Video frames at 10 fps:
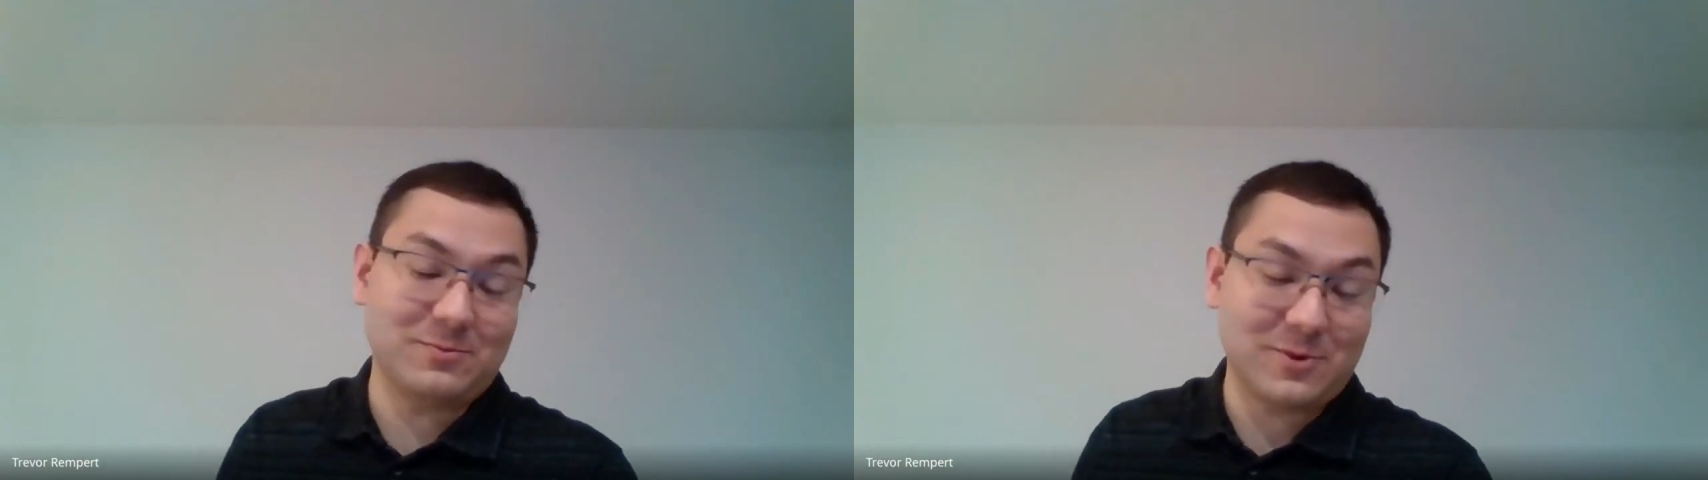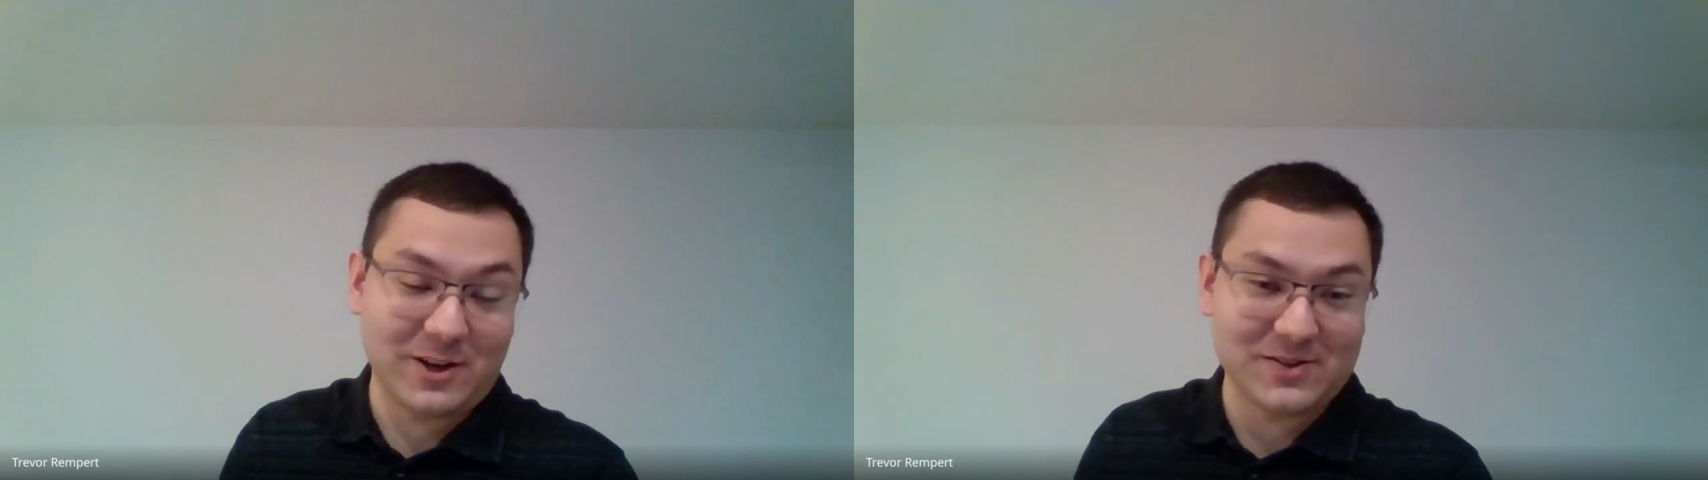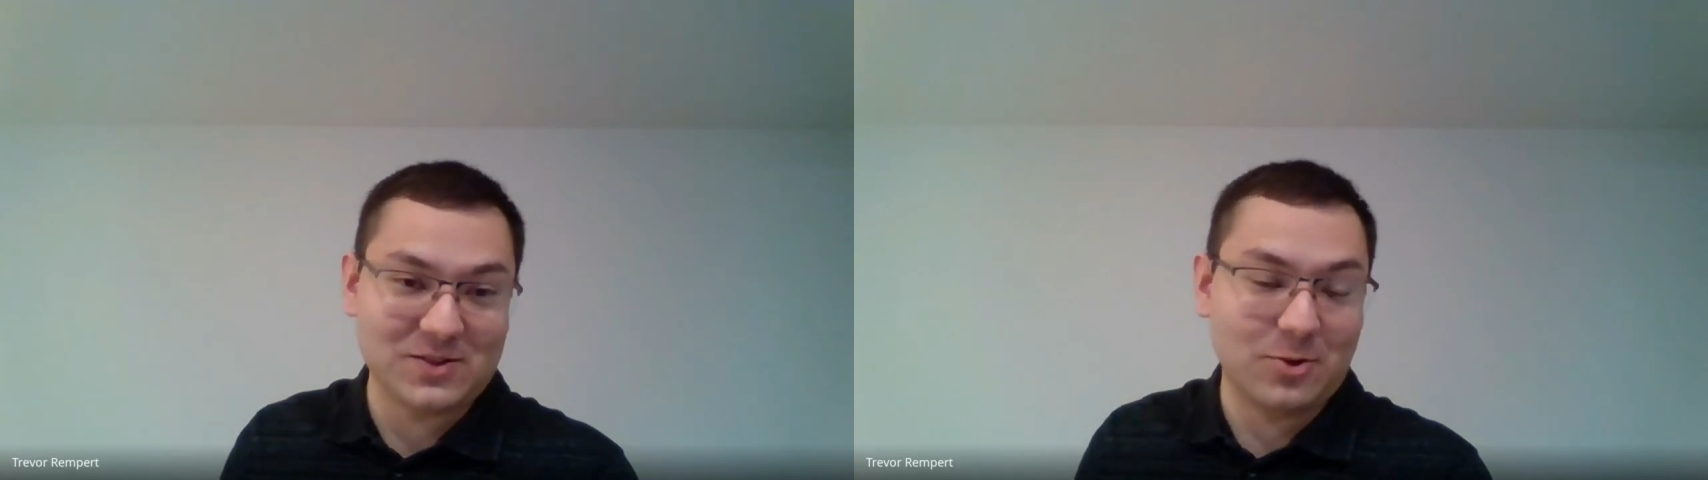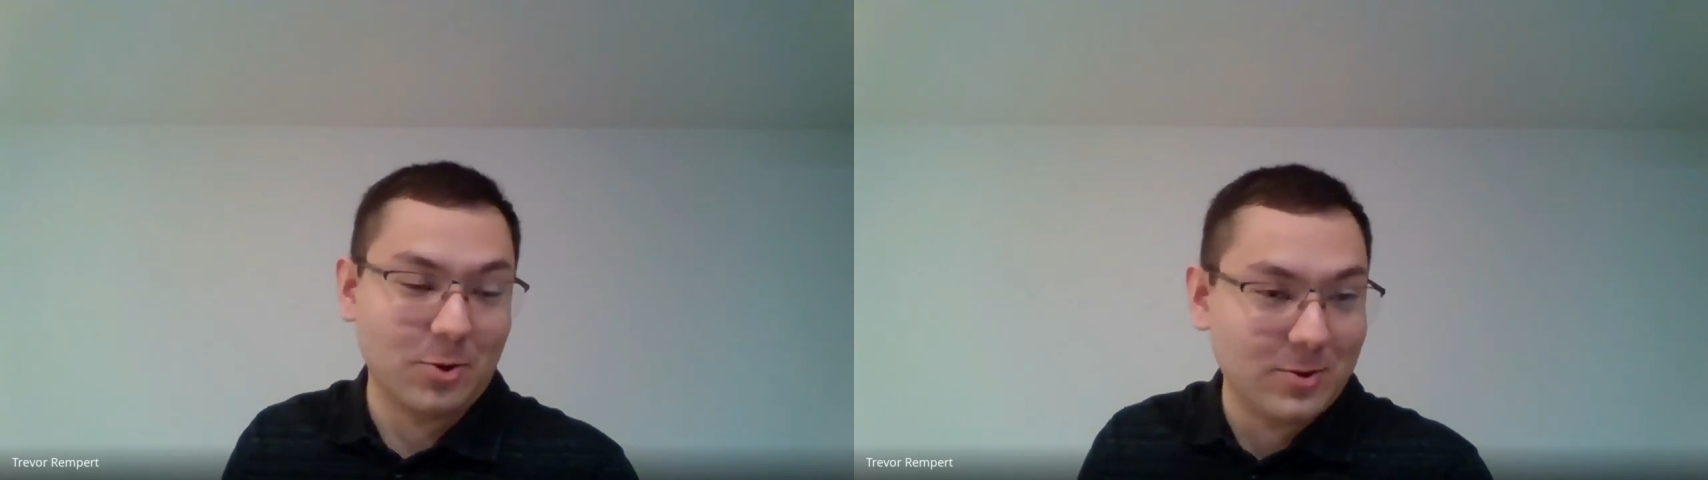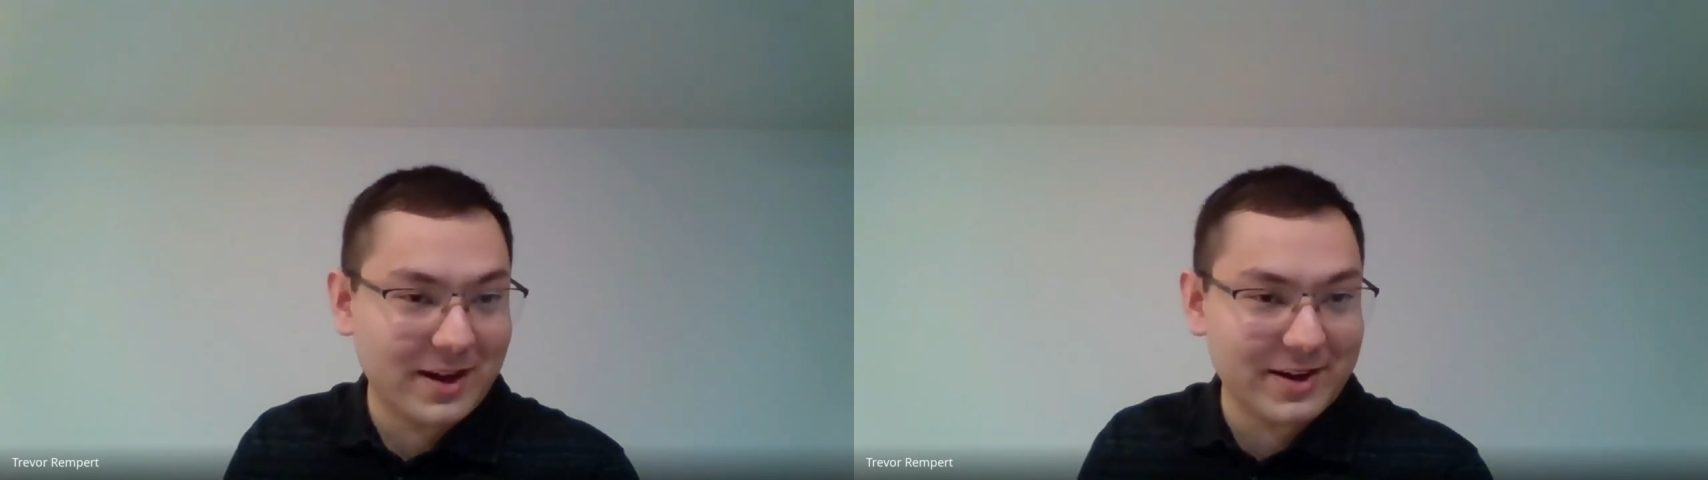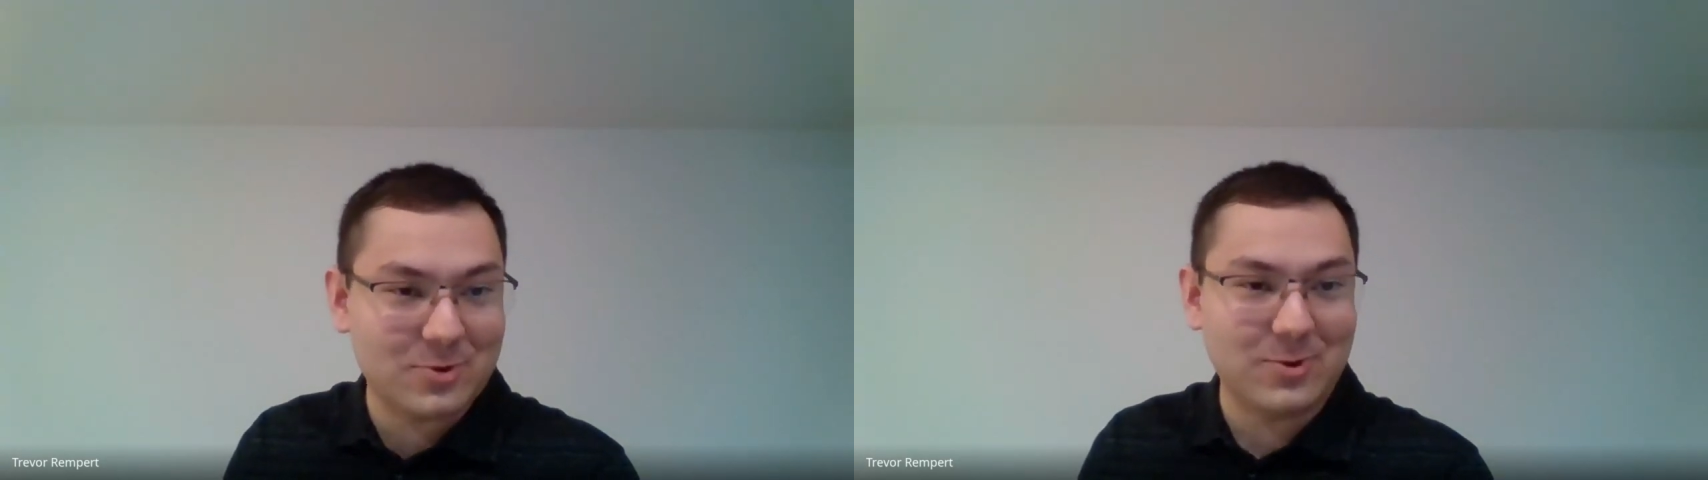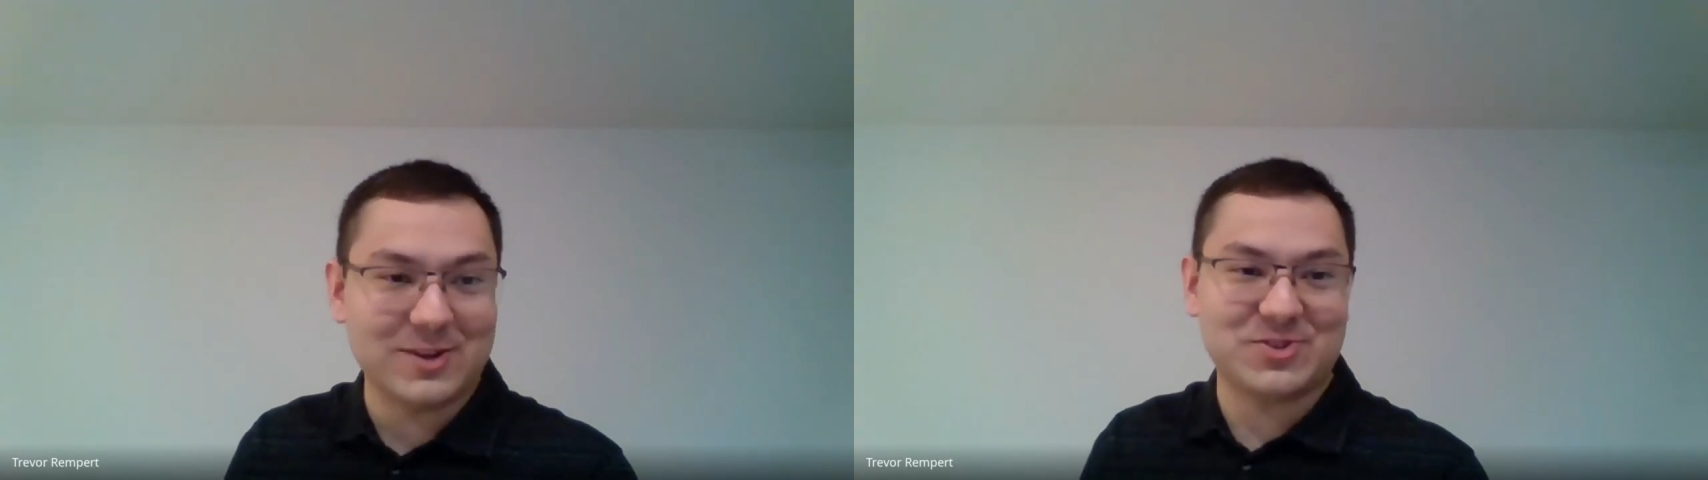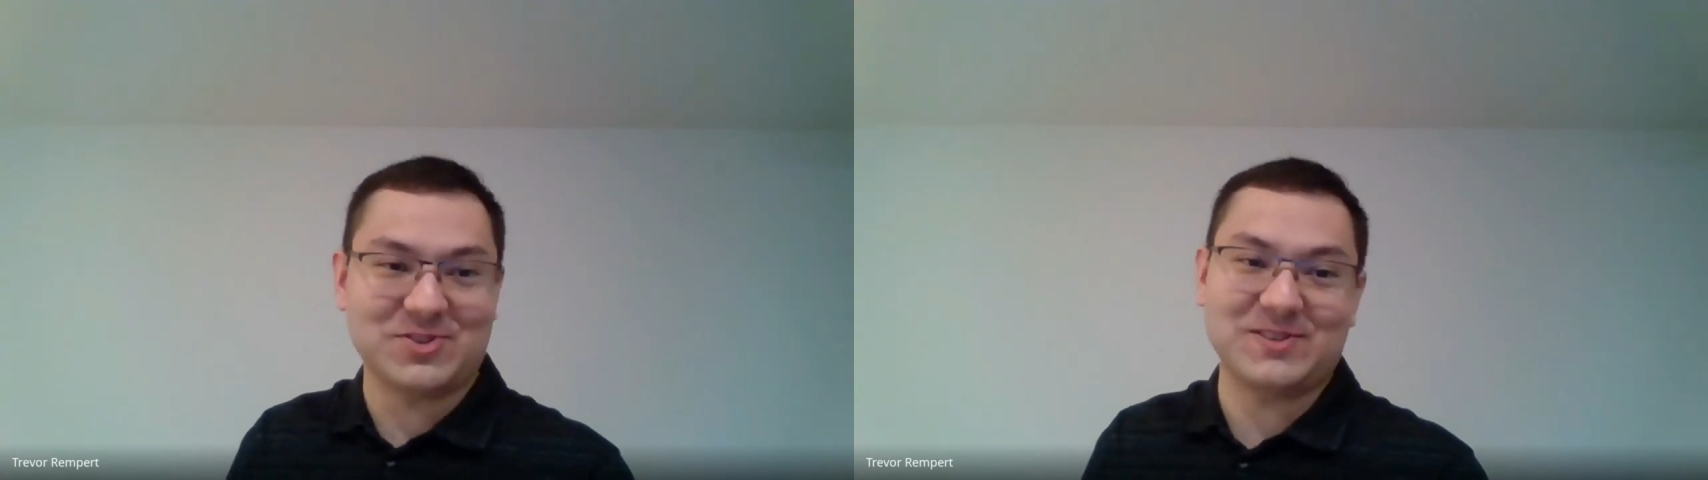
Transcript: caused a whole lot of questions